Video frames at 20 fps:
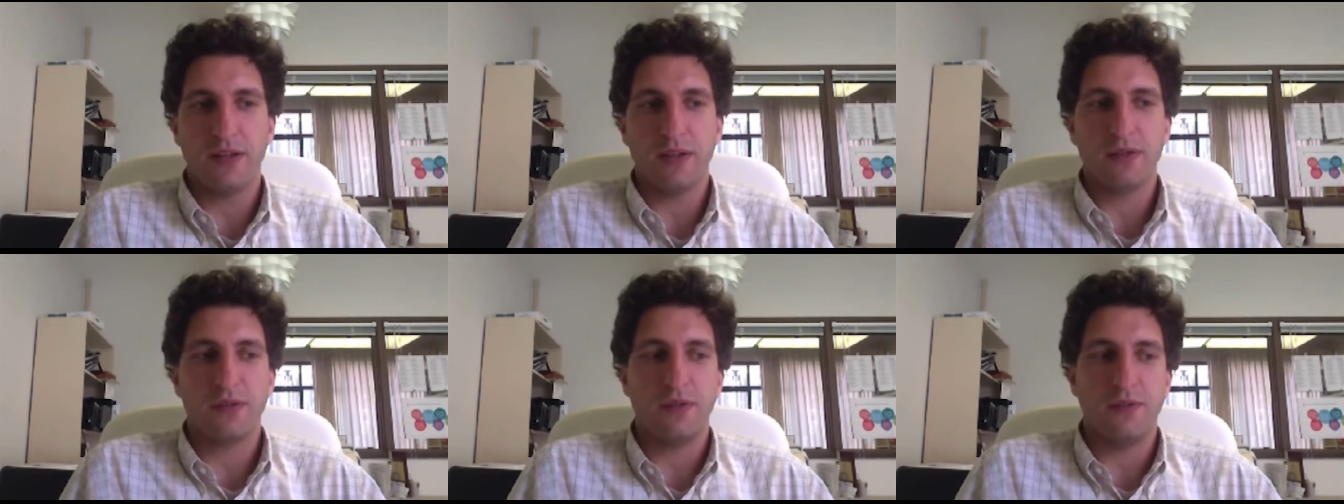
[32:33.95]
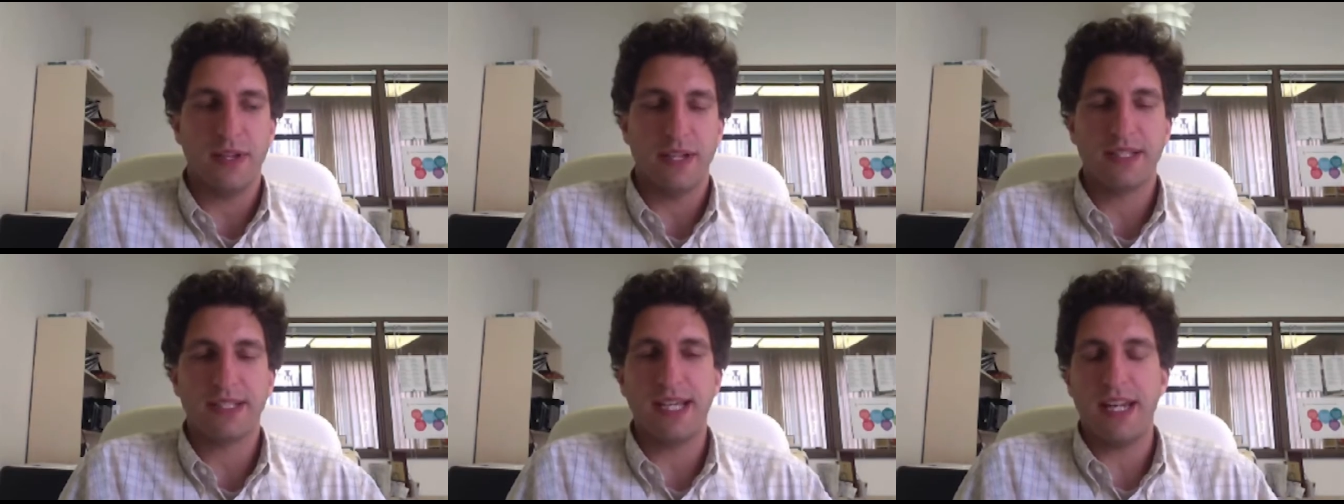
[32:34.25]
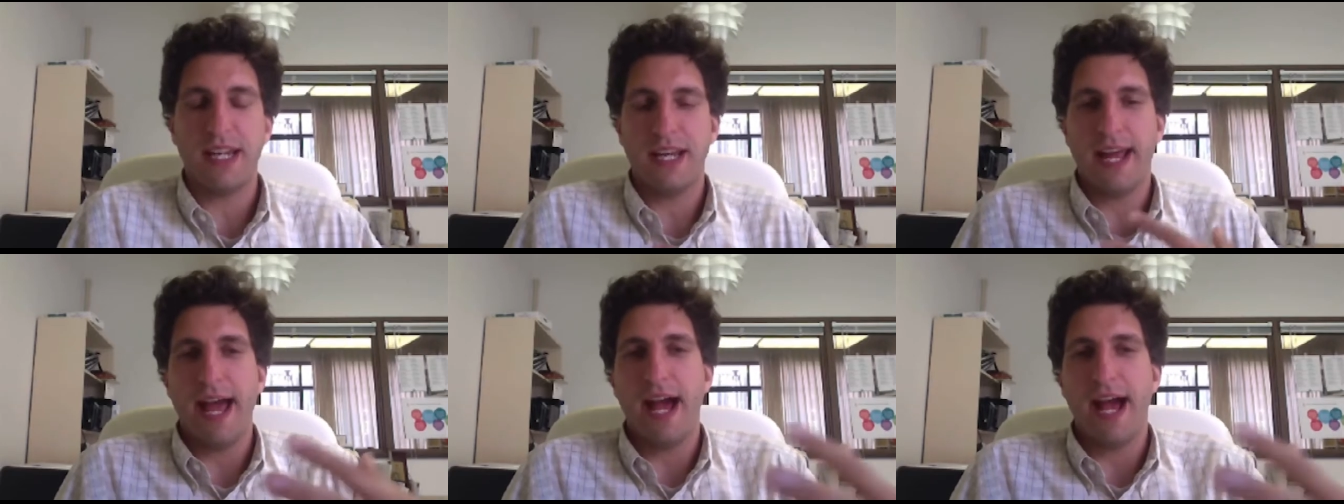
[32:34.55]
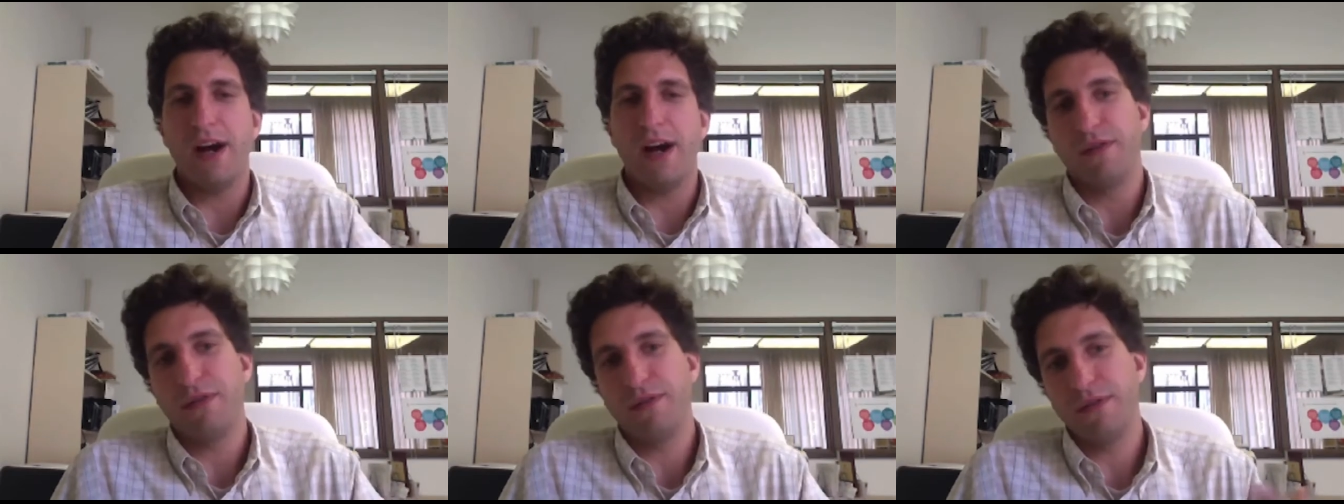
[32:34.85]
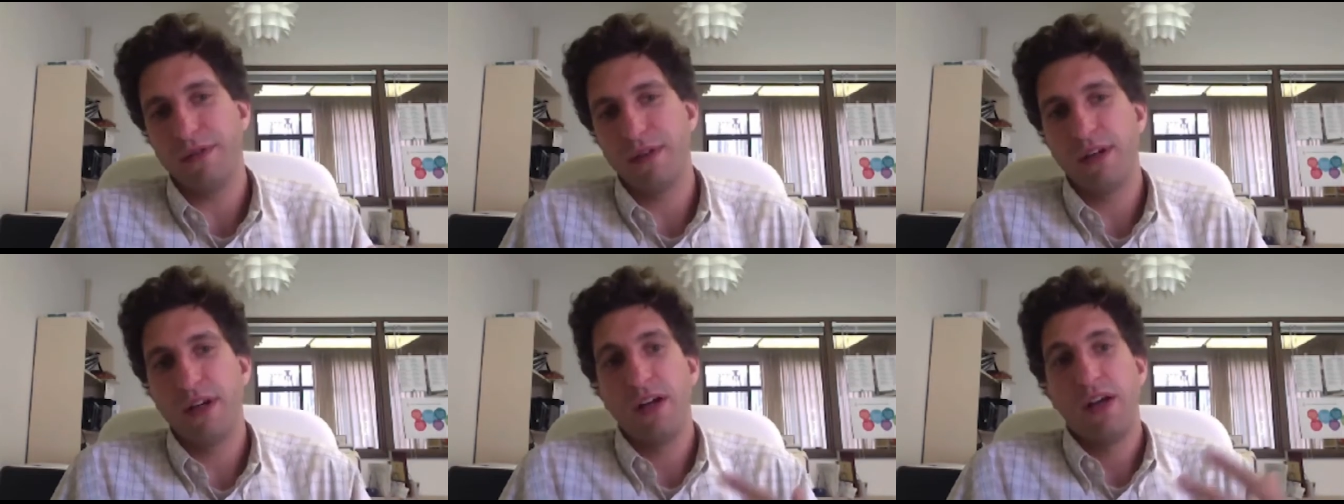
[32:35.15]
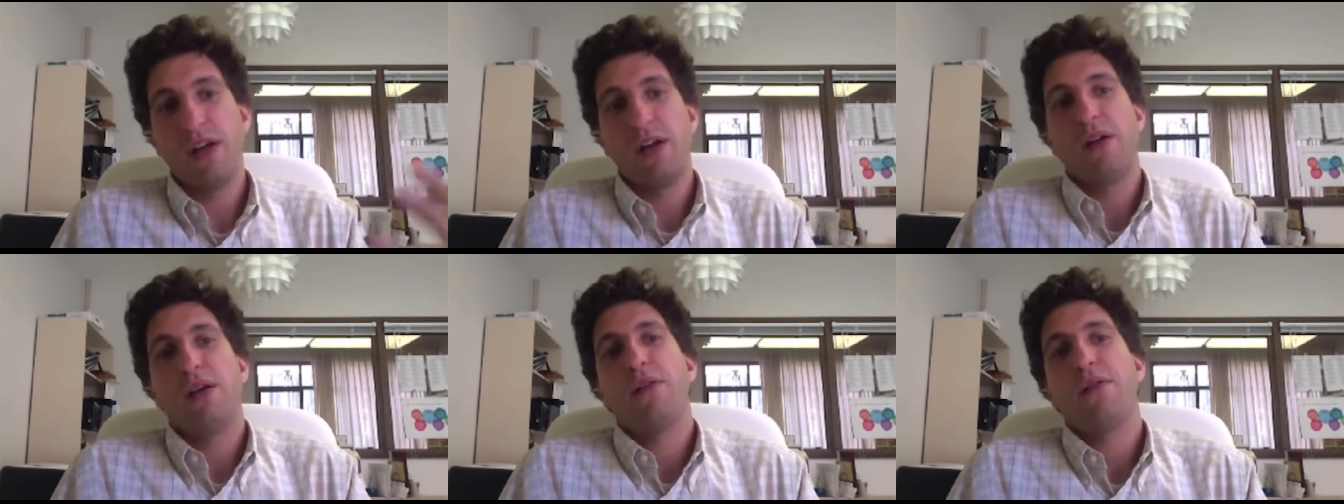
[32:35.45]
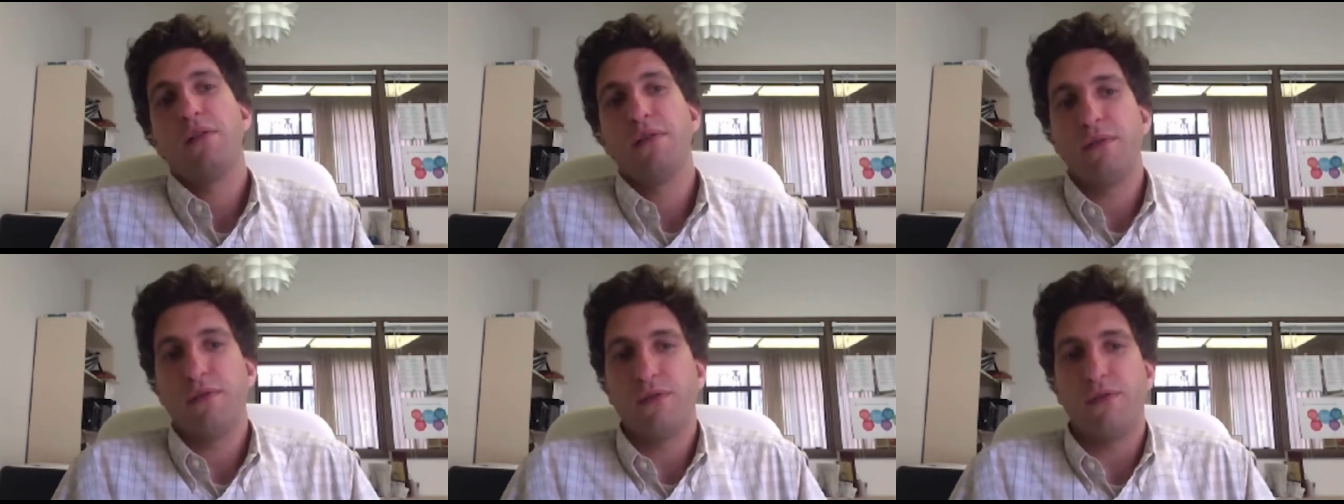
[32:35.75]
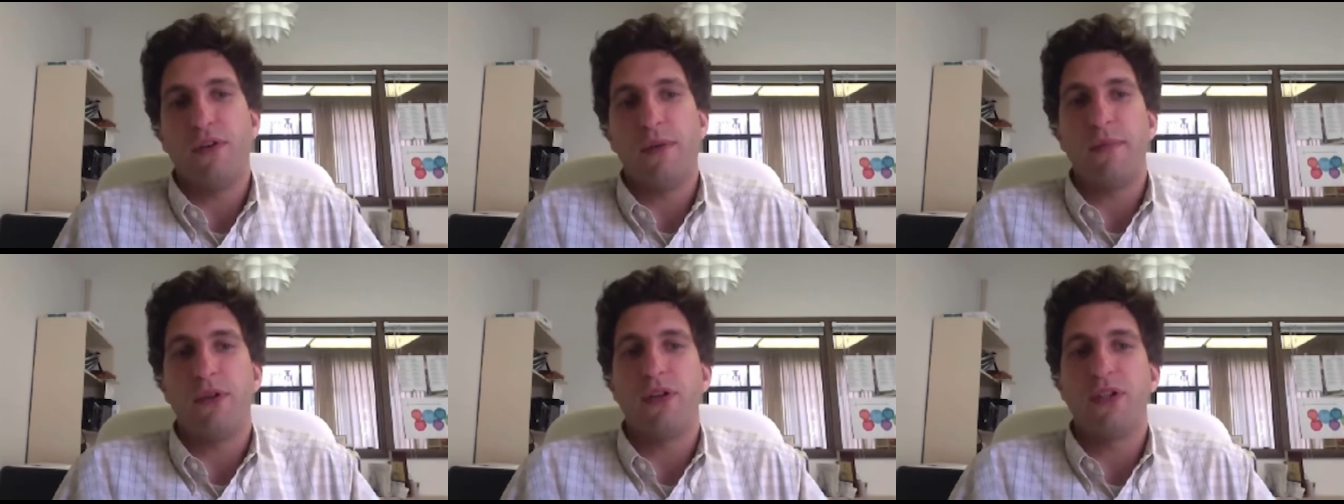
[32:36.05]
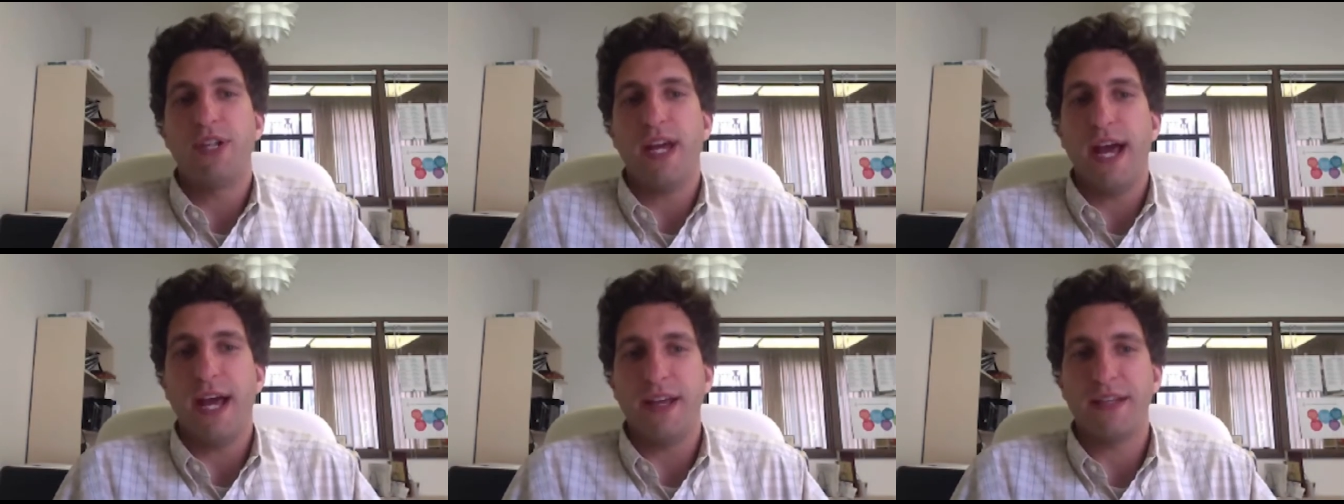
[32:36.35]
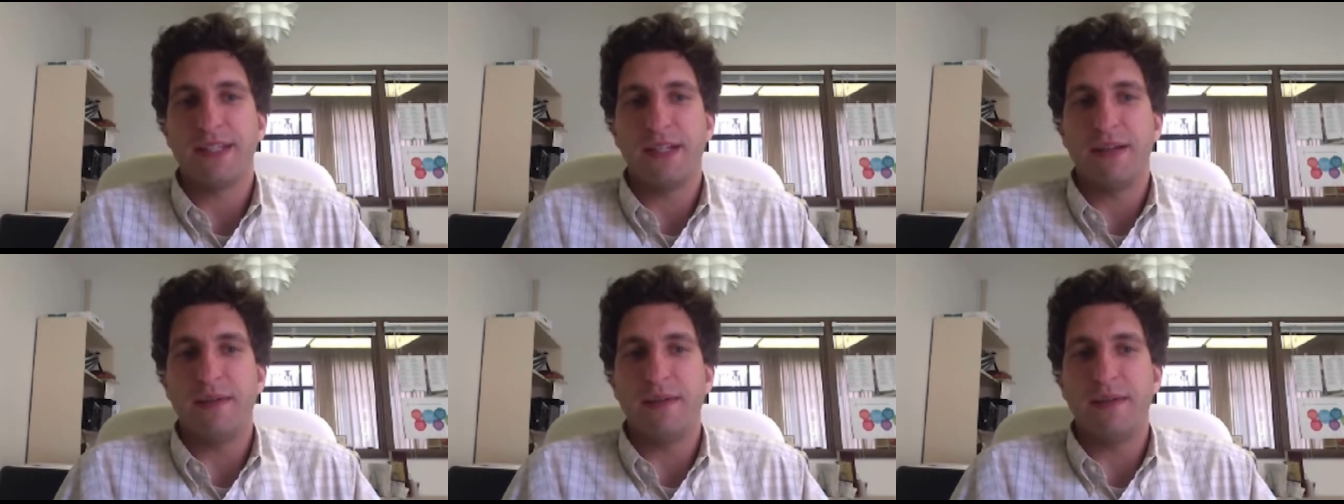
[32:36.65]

sort of extending out from your chest,